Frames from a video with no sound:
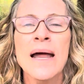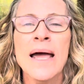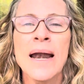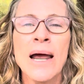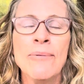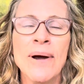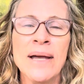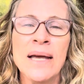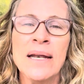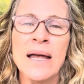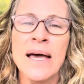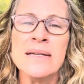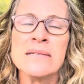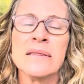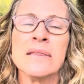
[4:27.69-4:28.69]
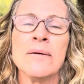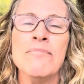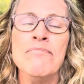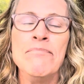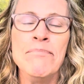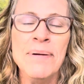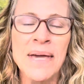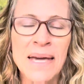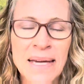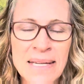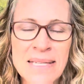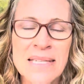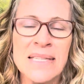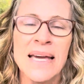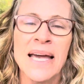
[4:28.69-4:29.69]
And I recognize that the
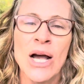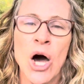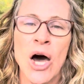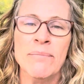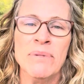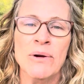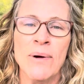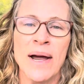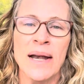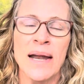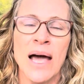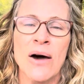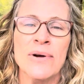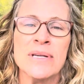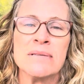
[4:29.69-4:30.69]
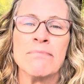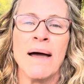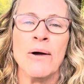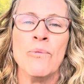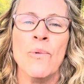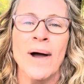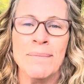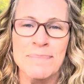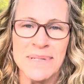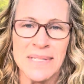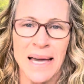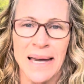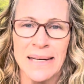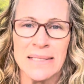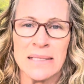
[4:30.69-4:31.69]
biggest thing on me right now is my
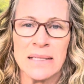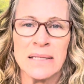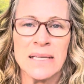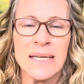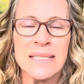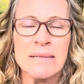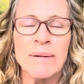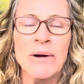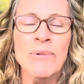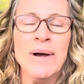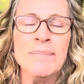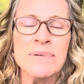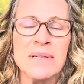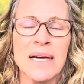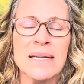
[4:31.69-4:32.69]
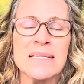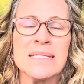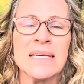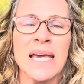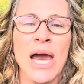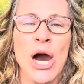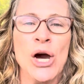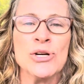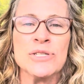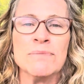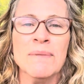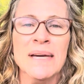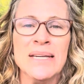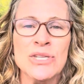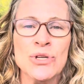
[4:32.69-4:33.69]
website, because my website scares
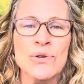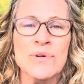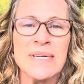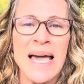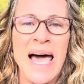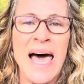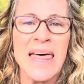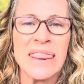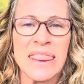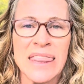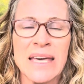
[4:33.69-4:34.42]
me to death.